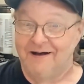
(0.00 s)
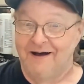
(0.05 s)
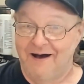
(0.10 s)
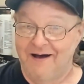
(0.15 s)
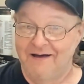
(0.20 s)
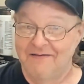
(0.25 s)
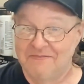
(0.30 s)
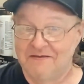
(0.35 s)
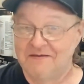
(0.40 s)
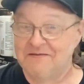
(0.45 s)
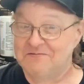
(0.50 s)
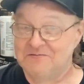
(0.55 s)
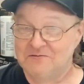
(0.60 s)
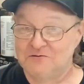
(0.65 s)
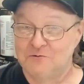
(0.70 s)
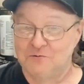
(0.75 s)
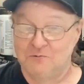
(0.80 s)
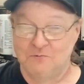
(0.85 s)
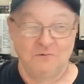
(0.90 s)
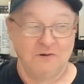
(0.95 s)
things
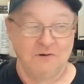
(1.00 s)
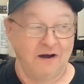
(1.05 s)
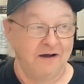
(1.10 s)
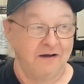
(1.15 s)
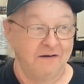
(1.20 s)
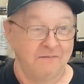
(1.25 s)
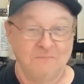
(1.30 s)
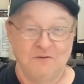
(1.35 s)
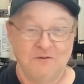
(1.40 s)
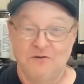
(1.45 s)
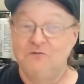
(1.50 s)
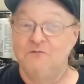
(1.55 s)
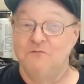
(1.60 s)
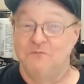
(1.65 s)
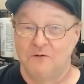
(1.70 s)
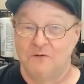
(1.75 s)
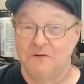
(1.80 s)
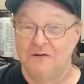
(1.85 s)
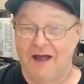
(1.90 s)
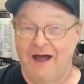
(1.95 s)
to
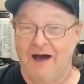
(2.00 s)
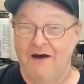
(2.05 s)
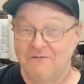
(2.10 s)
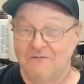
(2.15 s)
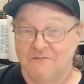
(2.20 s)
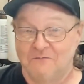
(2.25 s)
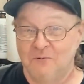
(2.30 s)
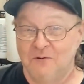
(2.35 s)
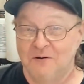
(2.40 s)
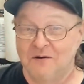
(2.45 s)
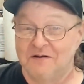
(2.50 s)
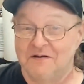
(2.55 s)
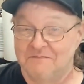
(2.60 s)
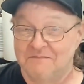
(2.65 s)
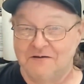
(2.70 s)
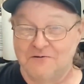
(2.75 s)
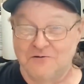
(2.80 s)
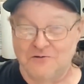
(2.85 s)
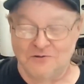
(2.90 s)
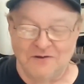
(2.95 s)
maneuver out of work
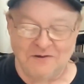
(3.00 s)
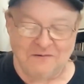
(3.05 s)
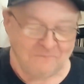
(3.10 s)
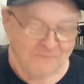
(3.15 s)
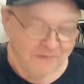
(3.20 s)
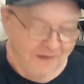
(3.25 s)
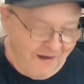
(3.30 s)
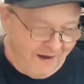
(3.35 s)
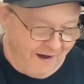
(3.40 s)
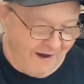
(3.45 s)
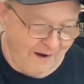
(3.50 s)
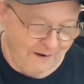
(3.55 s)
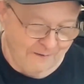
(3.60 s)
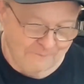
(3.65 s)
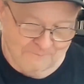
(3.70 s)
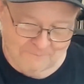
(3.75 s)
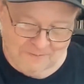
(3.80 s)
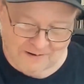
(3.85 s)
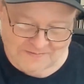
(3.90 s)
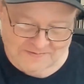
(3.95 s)
eventually,
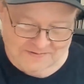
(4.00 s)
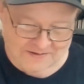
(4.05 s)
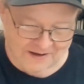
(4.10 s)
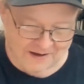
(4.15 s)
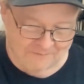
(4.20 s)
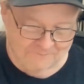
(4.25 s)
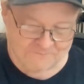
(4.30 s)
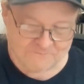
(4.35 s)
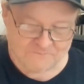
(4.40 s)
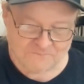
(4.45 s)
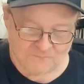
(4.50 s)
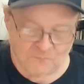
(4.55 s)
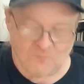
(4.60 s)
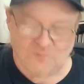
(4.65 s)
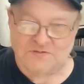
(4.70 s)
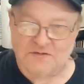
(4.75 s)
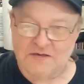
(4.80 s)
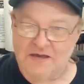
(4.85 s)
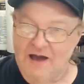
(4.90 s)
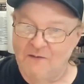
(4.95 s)
but we'll
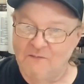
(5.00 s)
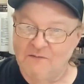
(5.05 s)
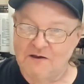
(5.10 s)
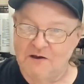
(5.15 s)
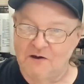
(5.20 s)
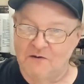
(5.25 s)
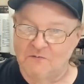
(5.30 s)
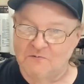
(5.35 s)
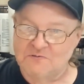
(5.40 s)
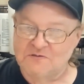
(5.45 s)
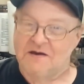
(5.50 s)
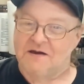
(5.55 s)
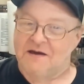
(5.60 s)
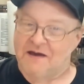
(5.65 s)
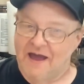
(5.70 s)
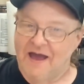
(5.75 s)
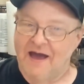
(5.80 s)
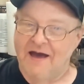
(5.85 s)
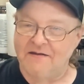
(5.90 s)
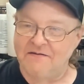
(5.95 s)
see how it goes,
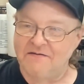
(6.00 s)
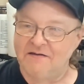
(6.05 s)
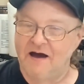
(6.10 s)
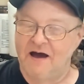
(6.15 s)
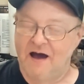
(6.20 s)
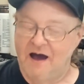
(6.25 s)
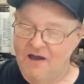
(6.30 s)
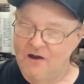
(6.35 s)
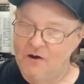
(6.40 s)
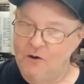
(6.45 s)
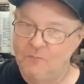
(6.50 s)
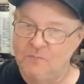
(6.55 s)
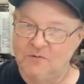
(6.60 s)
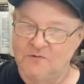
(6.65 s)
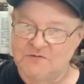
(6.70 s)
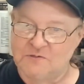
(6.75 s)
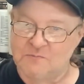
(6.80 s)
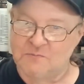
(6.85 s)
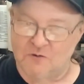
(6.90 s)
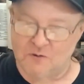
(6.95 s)
and I hope you'll
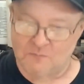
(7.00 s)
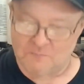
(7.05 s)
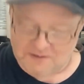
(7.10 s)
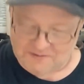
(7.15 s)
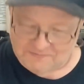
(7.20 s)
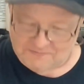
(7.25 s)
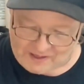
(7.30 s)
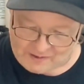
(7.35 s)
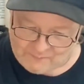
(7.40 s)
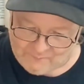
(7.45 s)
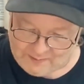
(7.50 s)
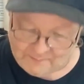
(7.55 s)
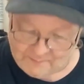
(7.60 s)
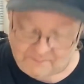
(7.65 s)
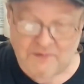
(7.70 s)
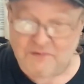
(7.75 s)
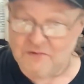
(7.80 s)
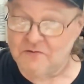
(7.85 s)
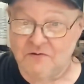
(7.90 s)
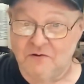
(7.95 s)
support me in that way,
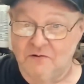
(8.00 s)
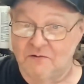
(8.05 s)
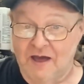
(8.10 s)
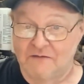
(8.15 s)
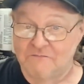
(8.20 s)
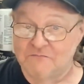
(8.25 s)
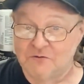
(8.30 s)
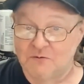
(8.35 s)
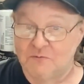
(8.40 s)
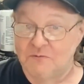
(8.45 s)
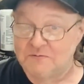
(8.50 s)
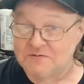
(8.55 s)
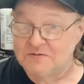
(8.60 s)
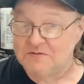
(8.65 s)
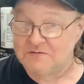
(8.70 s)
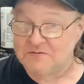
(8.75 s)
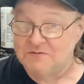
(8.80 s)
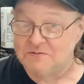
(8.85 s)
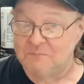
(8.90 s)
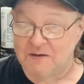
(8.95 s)
but you don't have to.
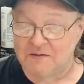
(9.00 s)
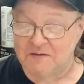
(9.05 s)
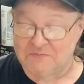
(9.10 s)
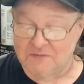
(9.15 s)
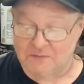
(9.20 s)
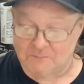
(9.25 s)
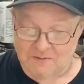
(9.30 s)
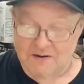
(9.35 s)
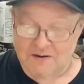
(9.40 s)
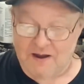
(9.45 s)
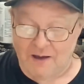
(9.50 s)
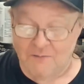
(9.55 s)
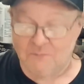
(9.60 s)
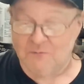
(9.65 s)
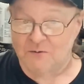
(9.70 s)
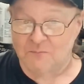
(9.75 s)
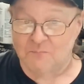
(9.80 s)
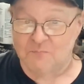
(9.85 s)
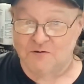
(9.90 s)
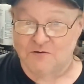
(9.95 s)
It's a big thing, but I
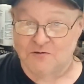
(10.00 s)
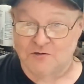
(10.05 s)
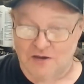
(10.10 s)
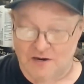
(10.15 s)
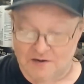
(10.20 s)
would appreciate